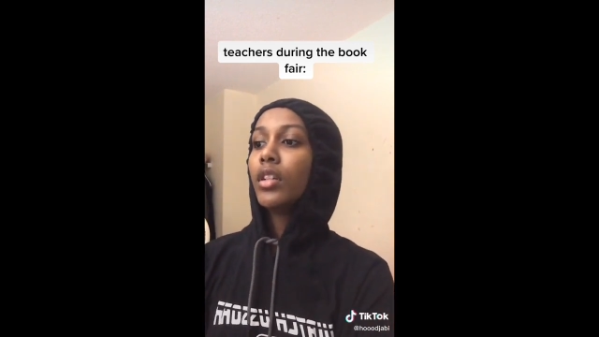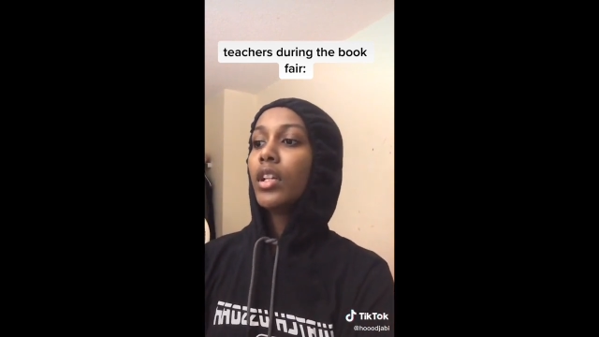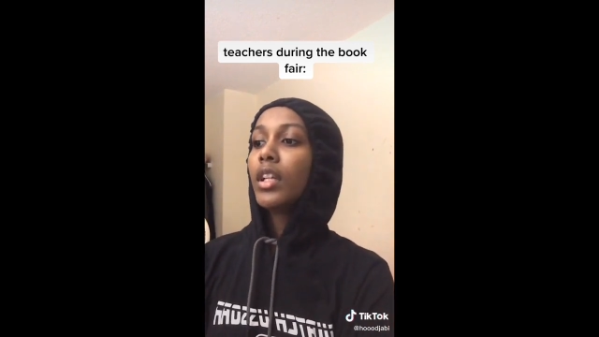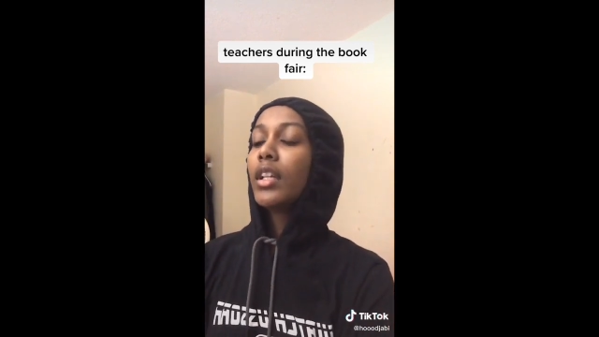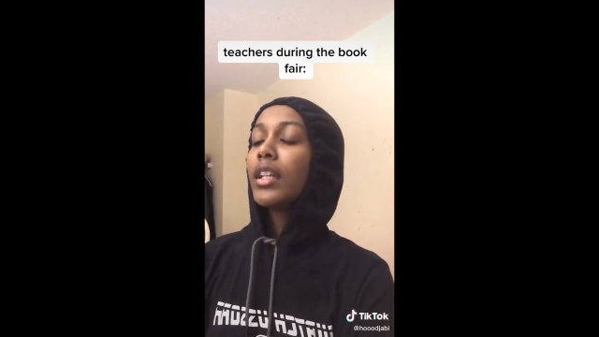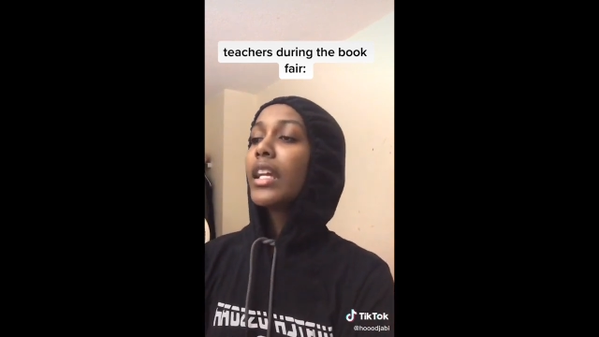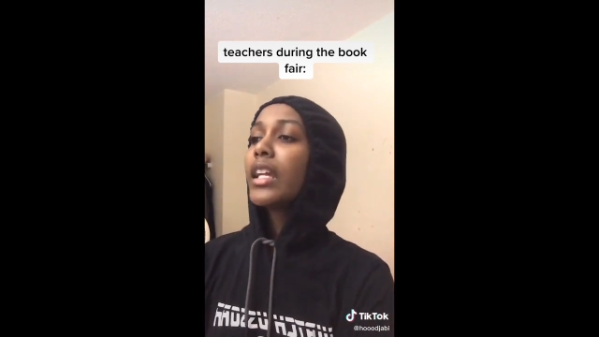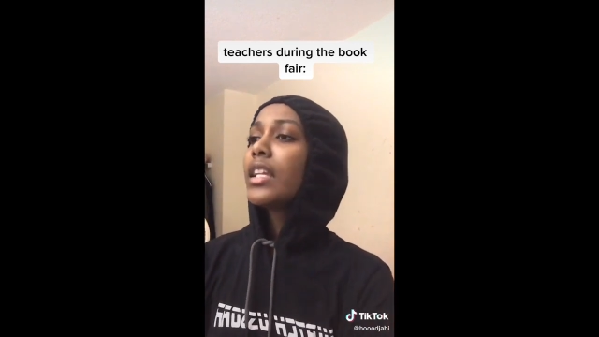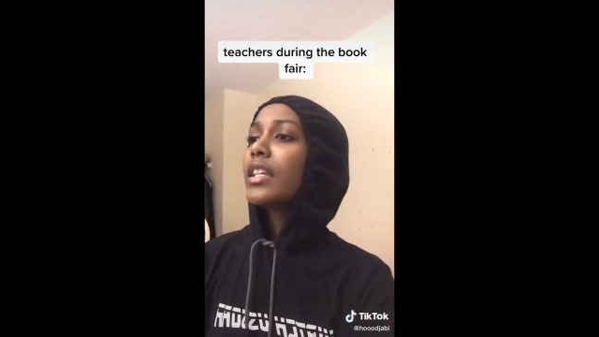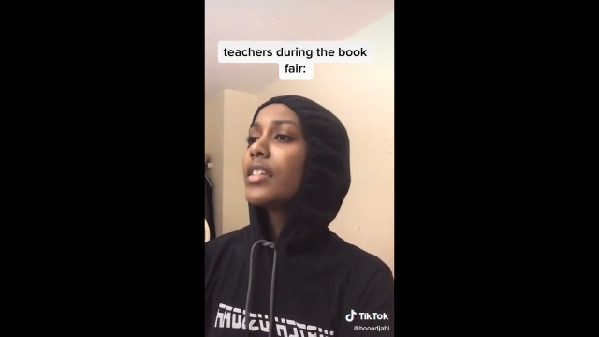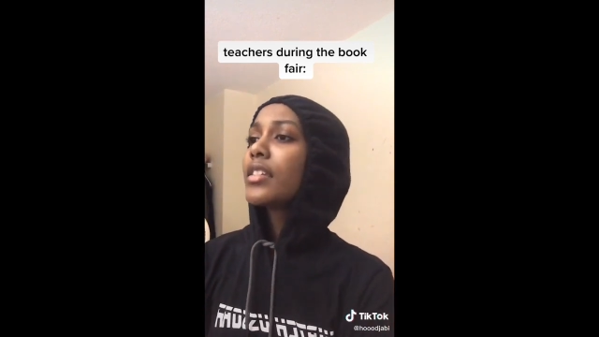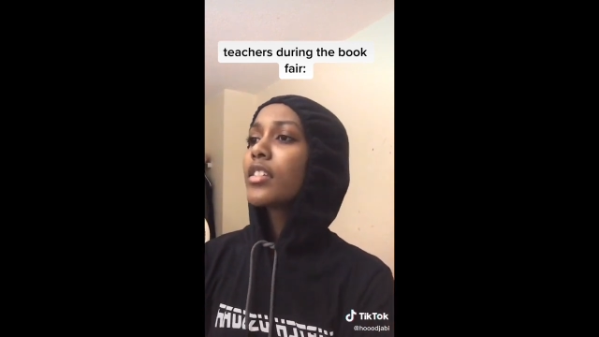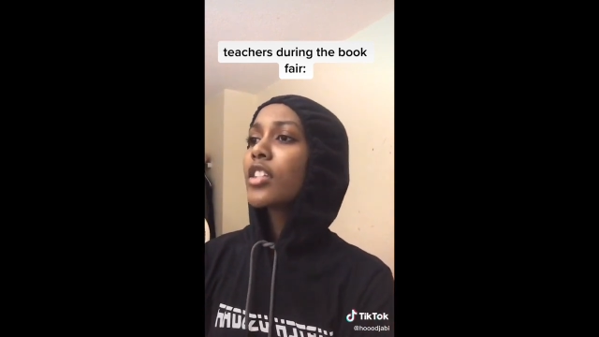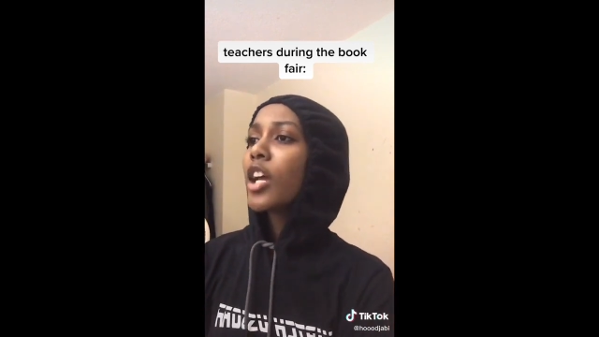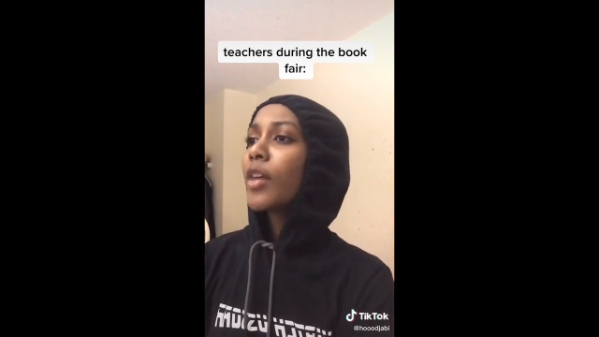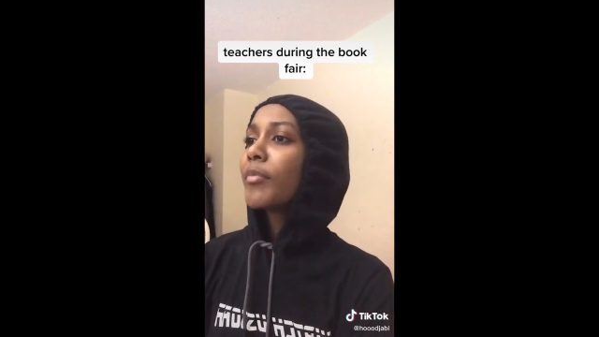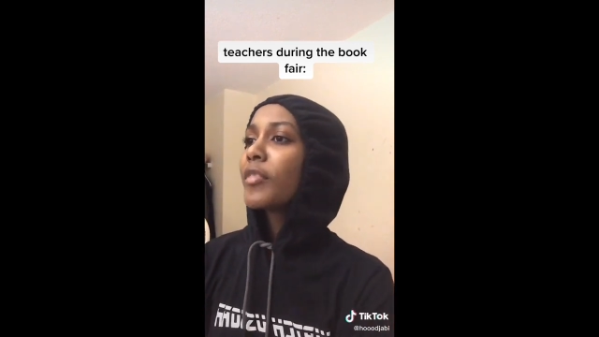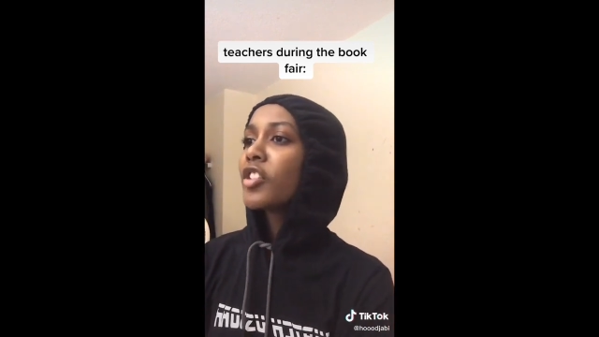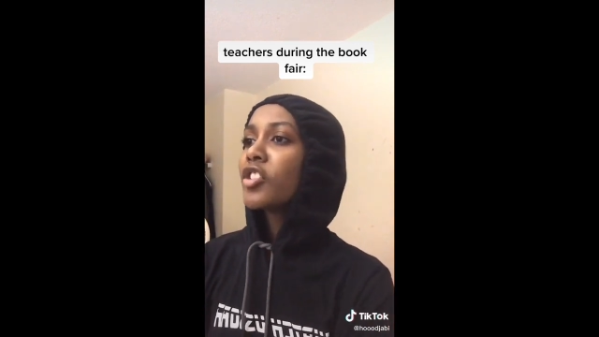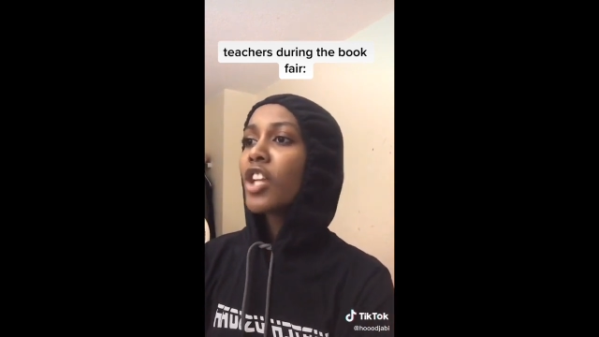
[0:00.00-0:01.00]
Ladies,
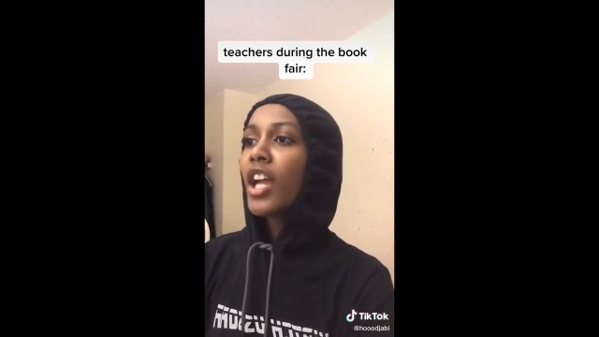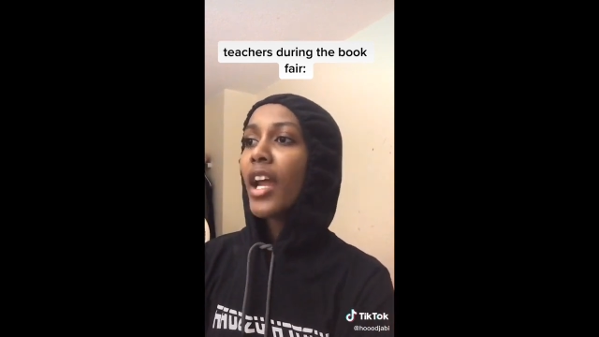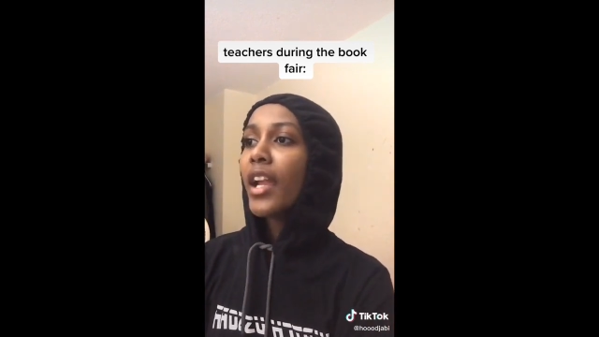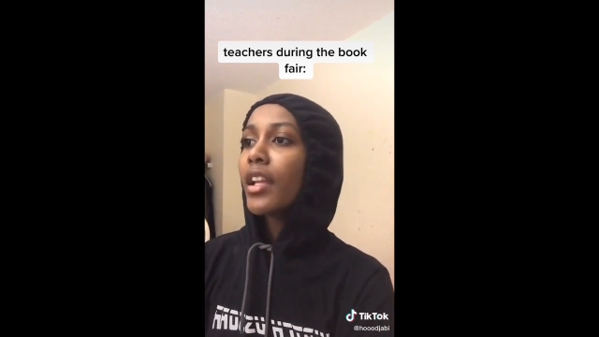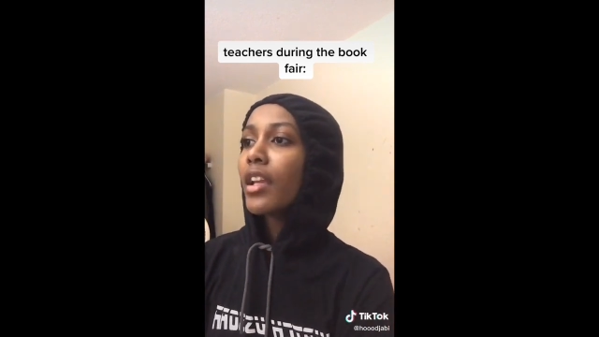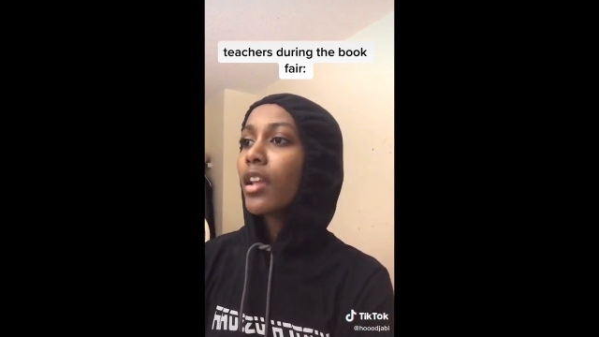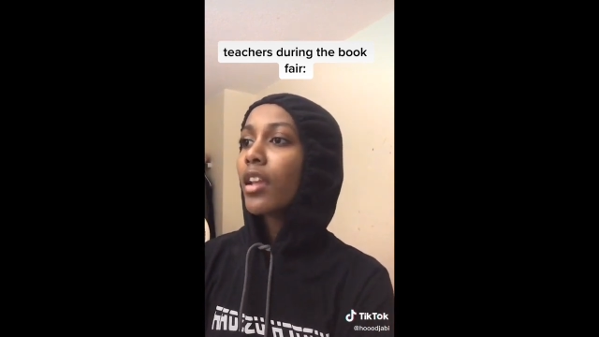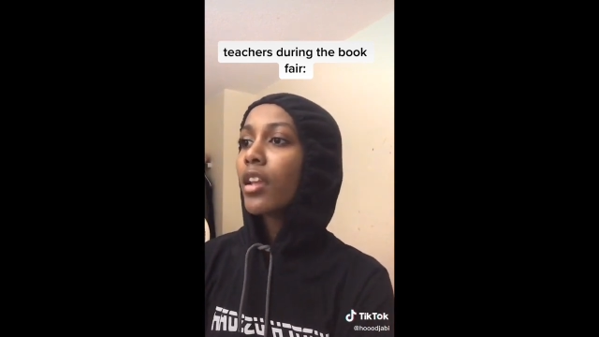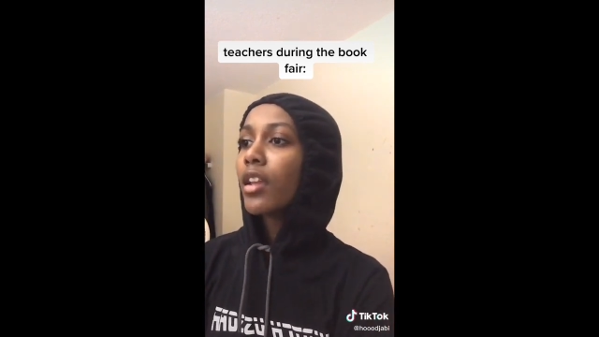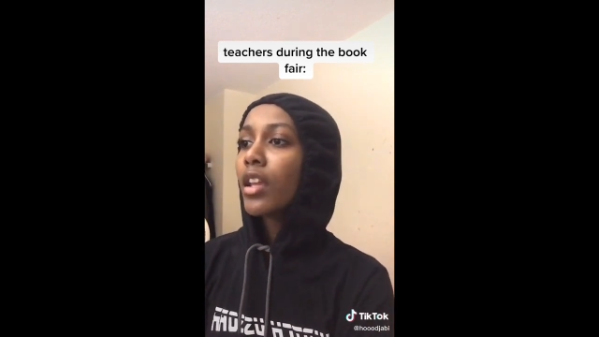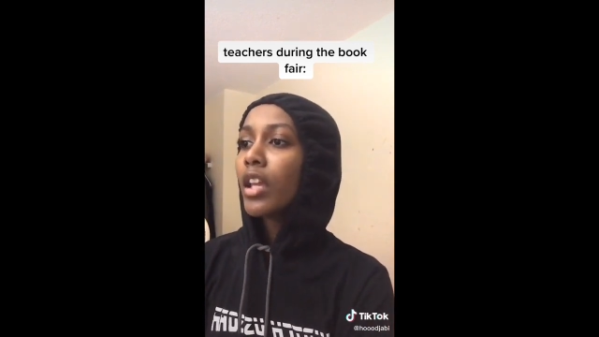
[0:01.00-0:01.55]
stop the chatting.